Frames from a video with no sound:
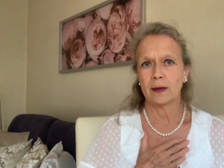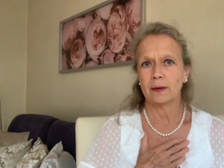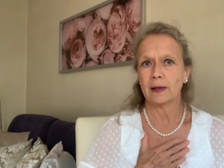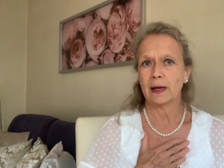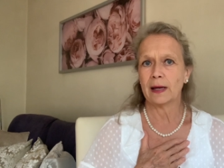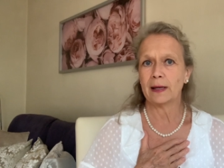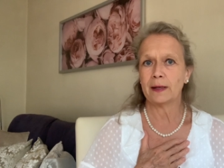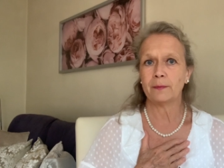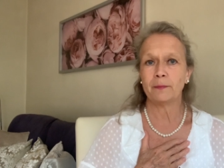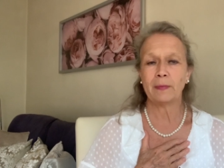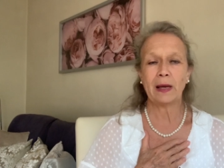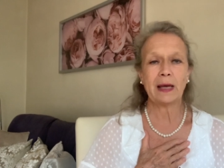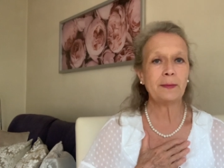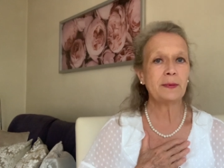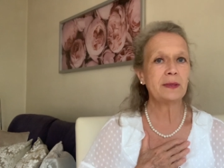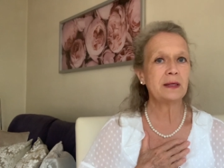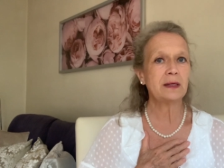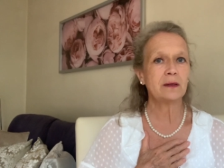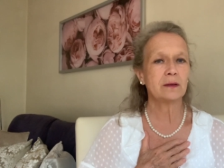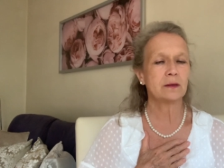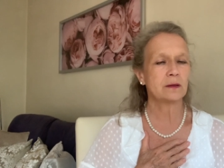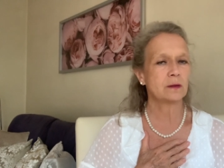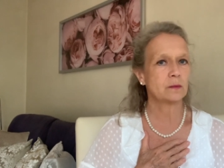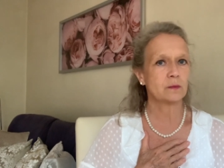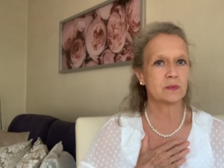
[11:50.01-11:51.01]
And
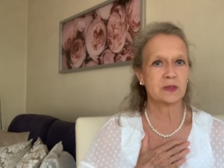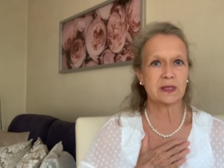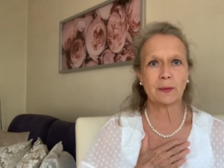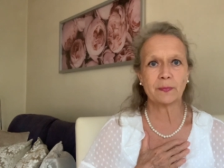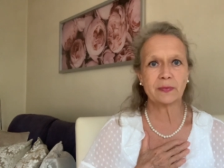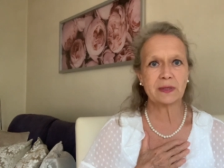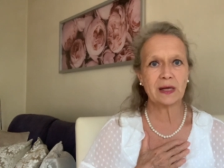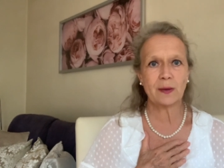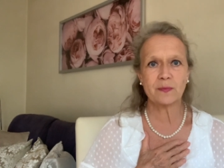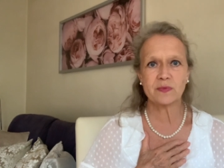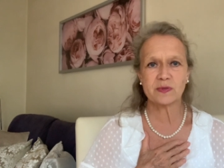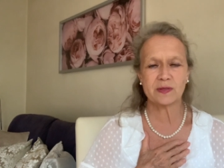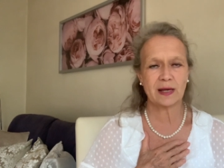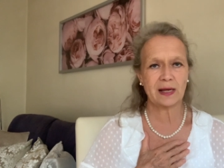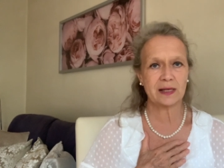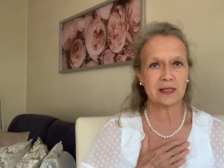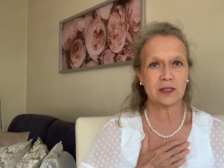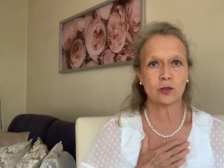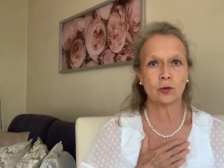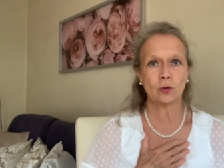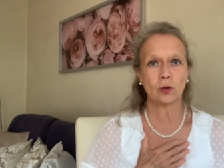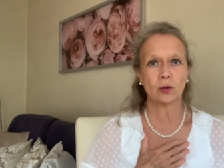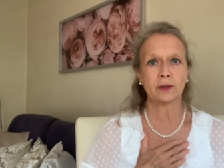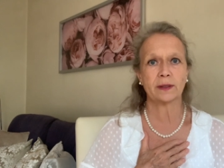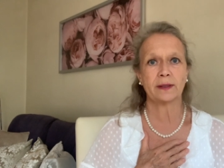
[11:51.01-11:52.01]
maybe sometimes that is
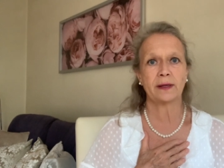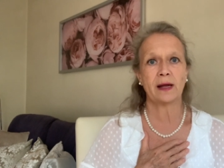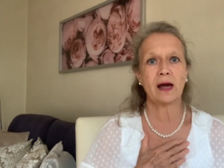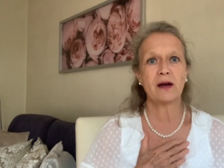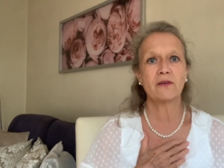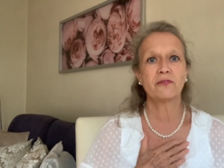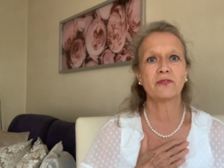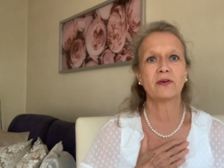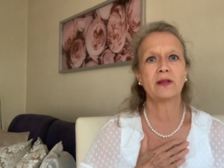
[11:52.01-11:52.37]
not enough